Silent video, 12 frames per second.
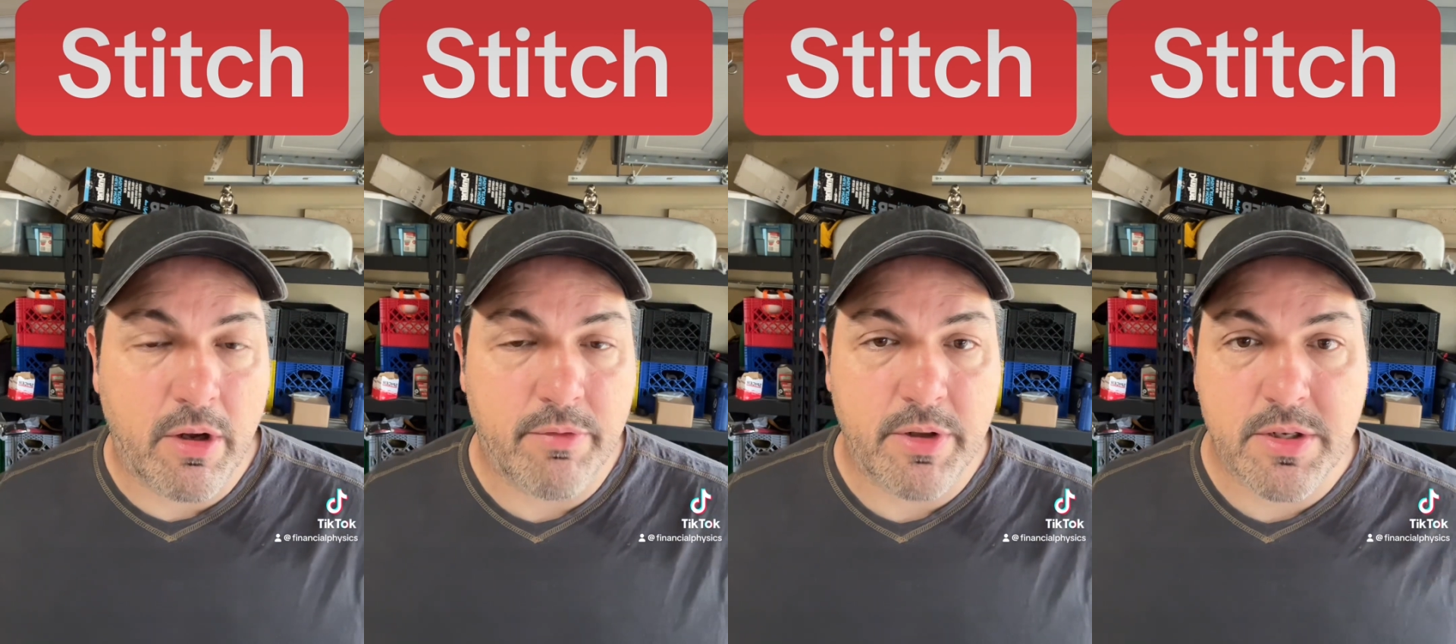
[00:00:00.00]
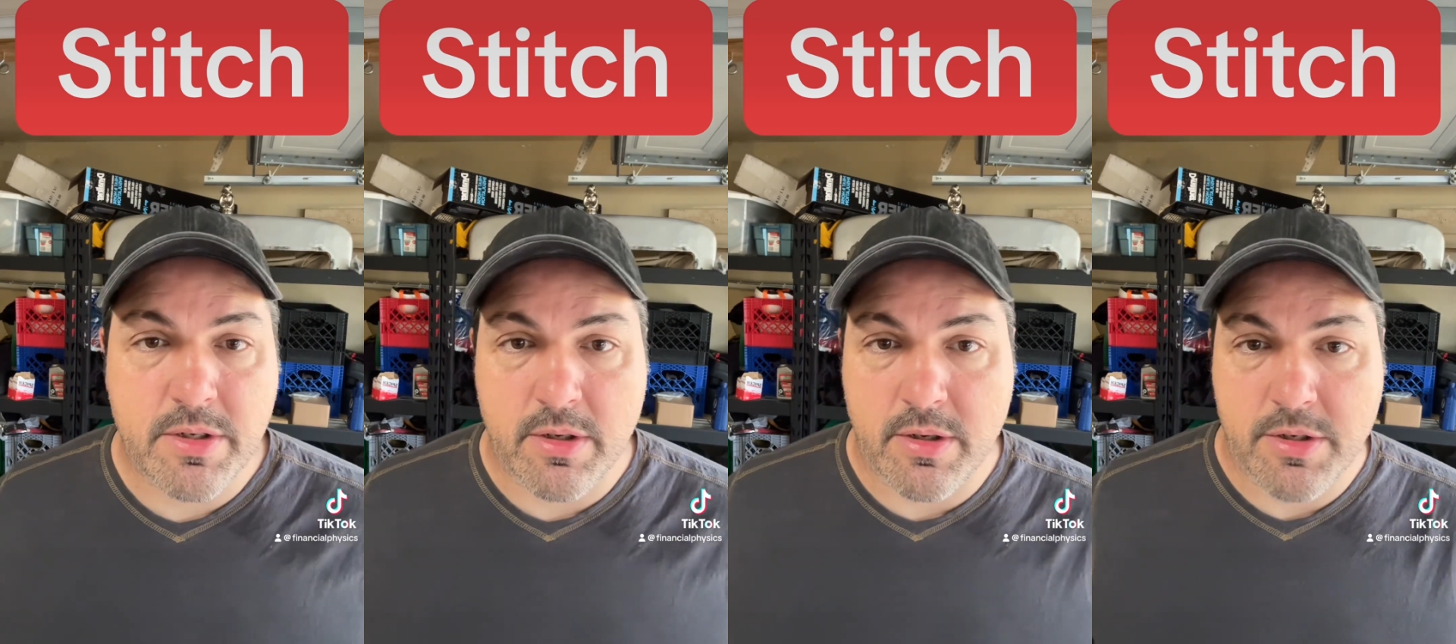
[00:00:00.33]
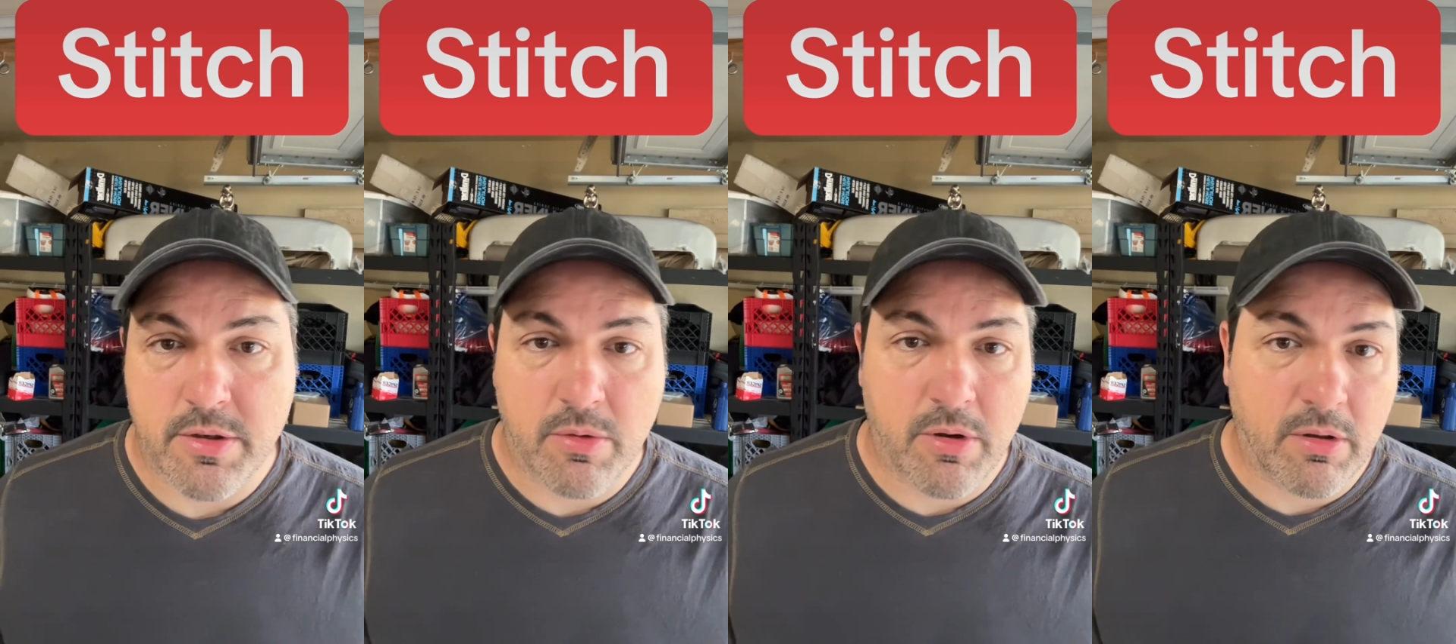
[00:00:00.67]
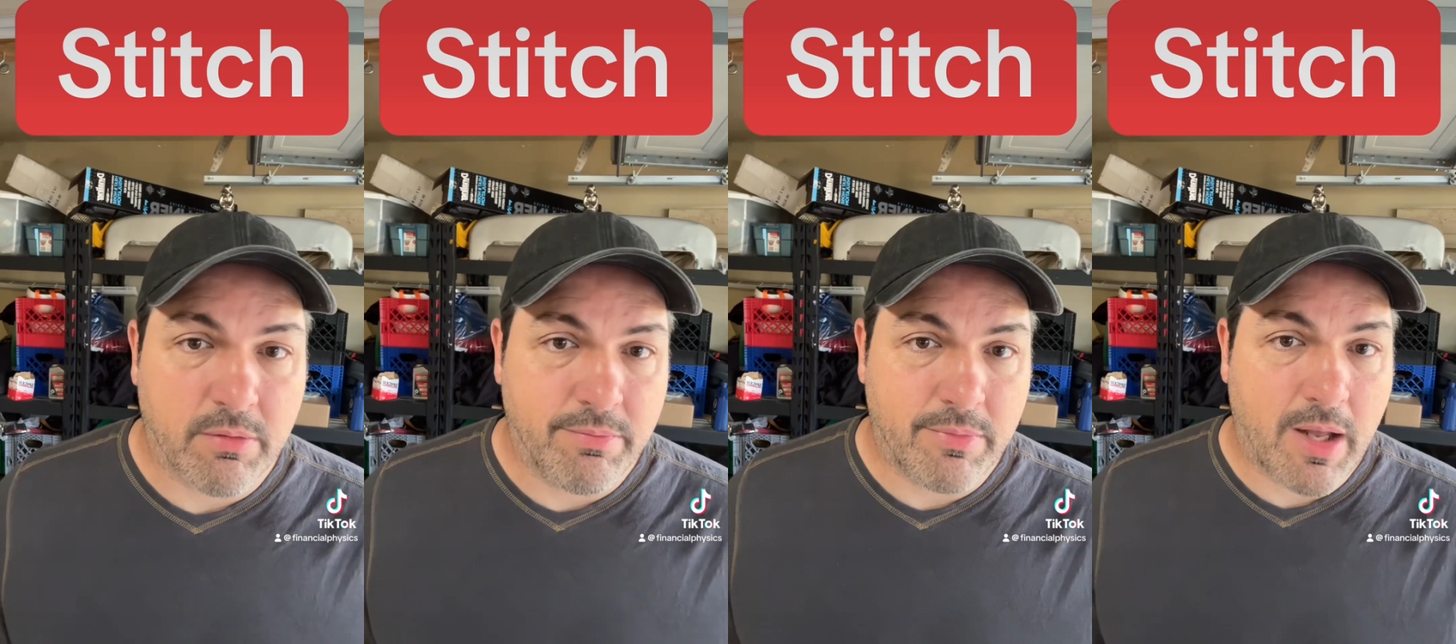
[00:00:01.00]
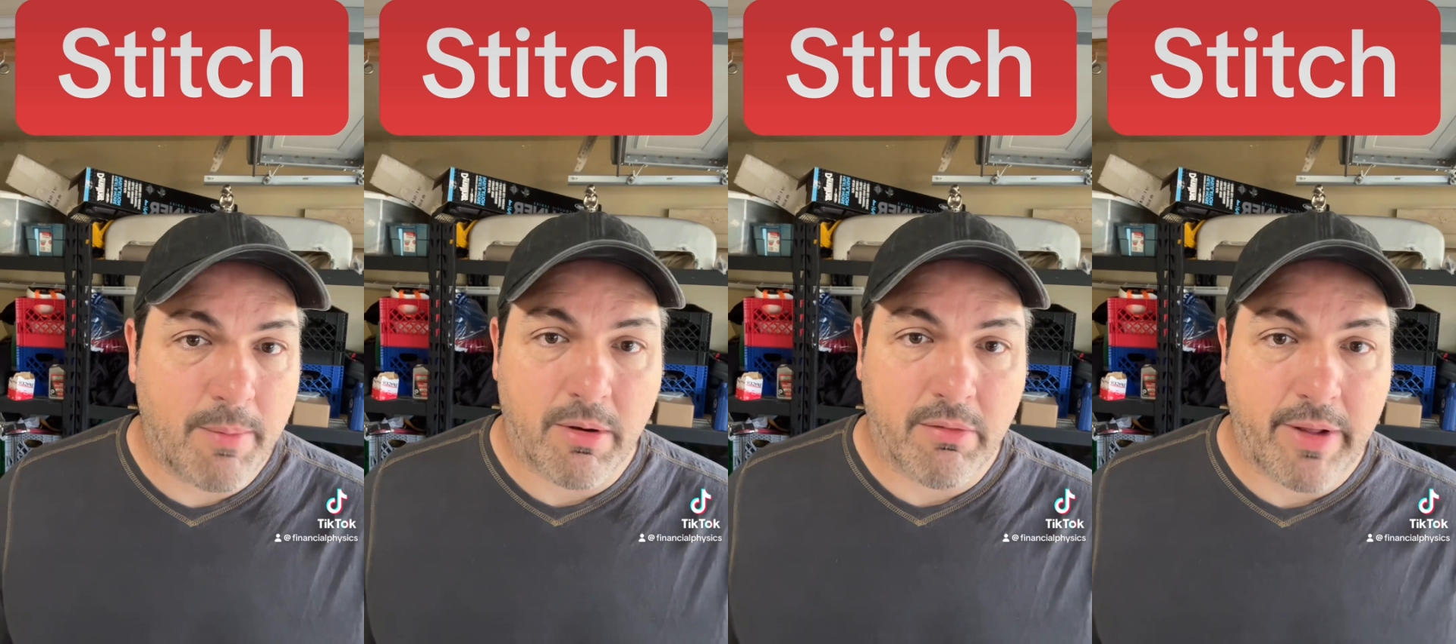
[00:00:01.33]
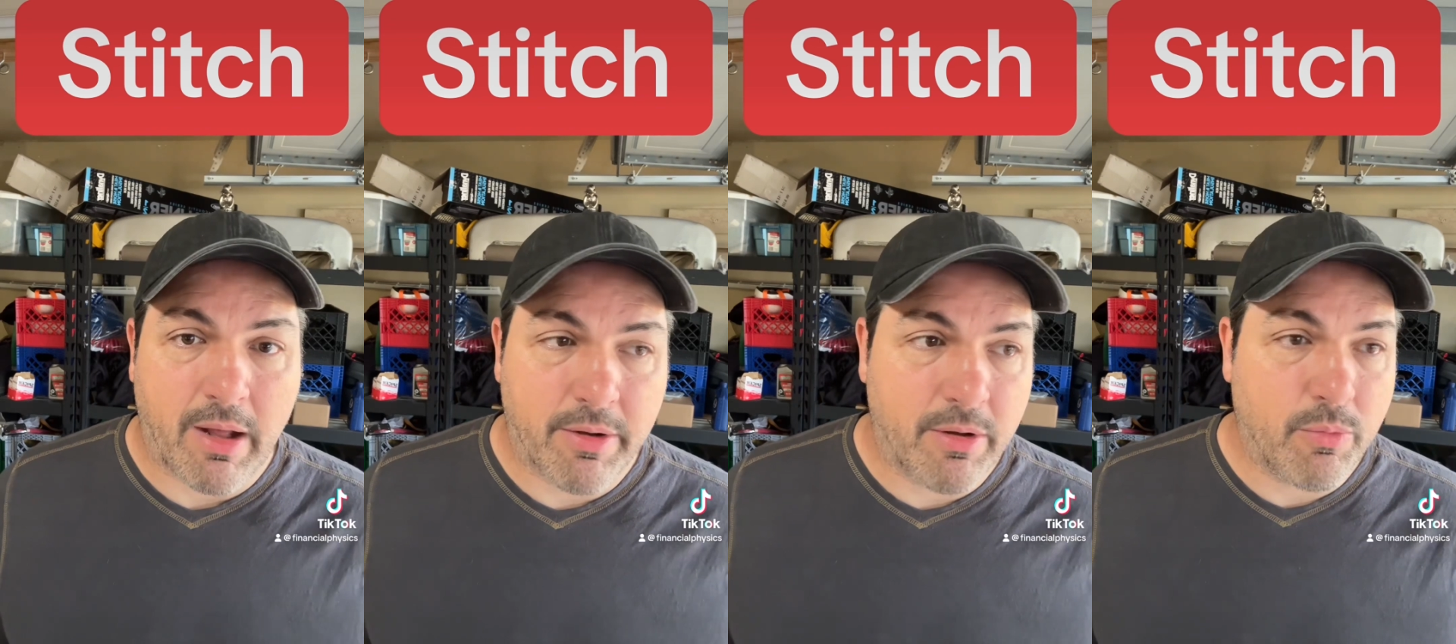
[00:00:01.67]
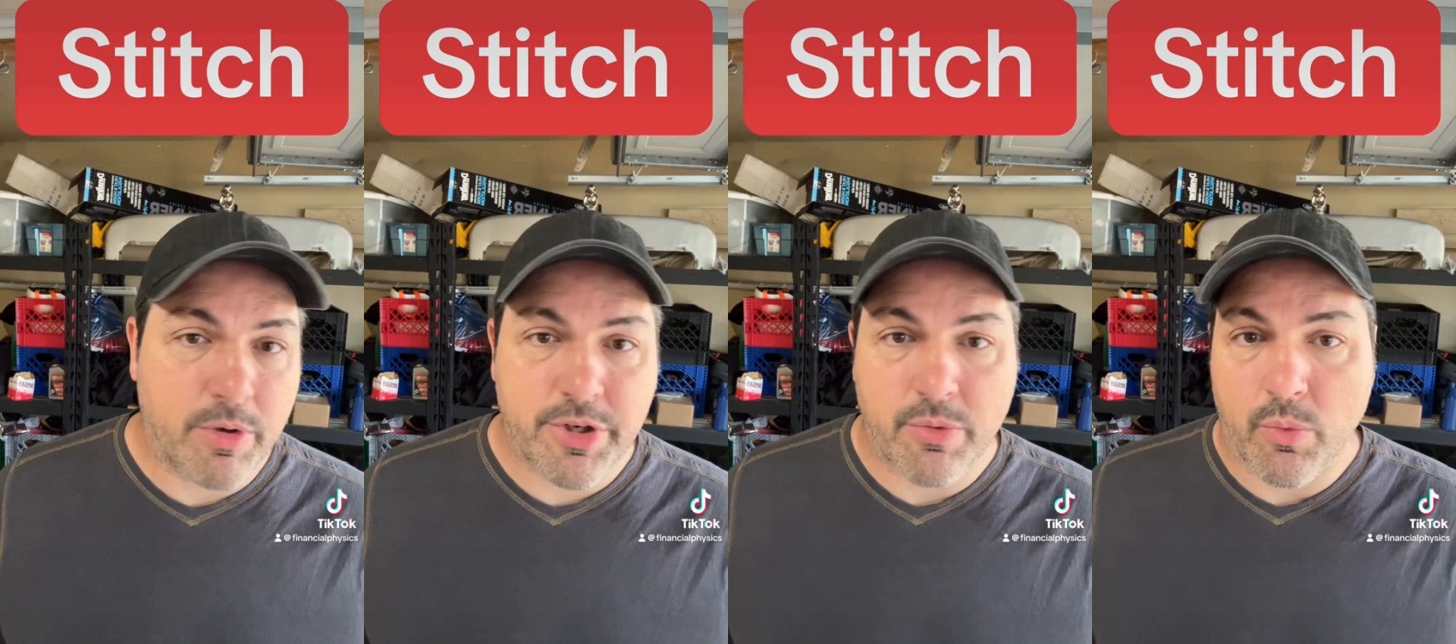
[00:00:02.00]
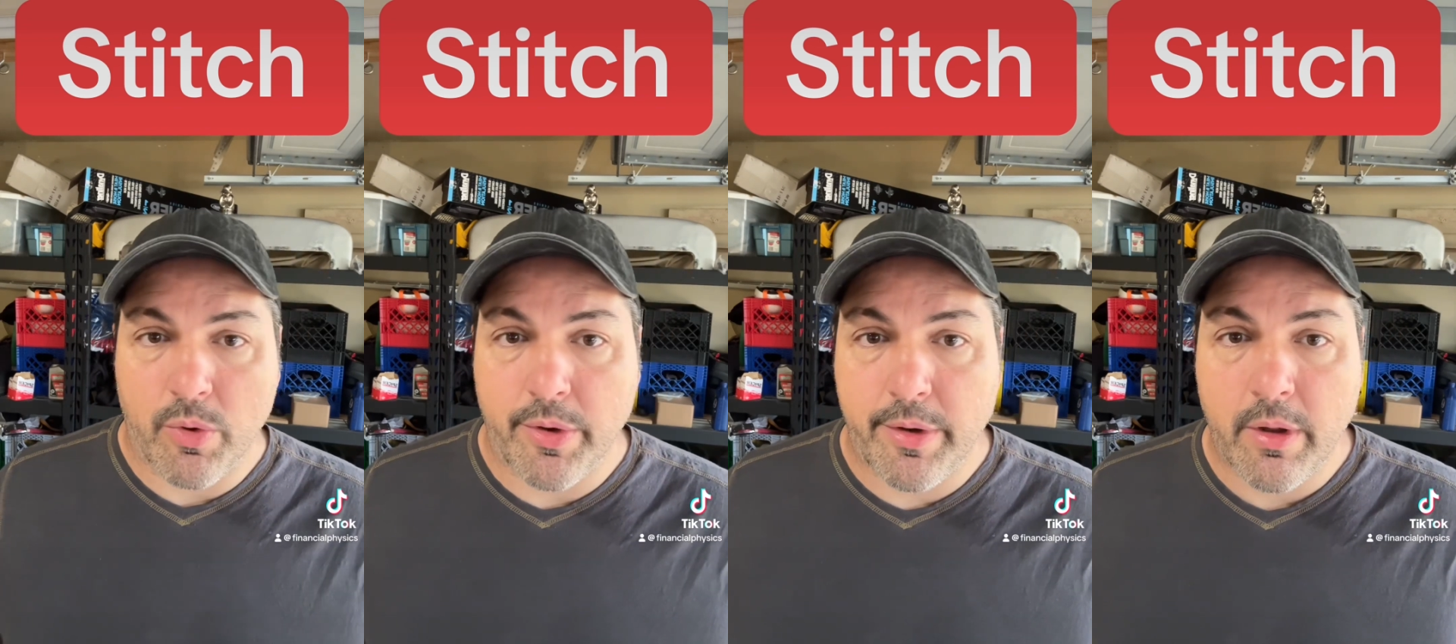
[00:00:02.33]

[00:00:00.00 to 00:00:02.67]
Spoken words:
its so-called nominal value, which it would,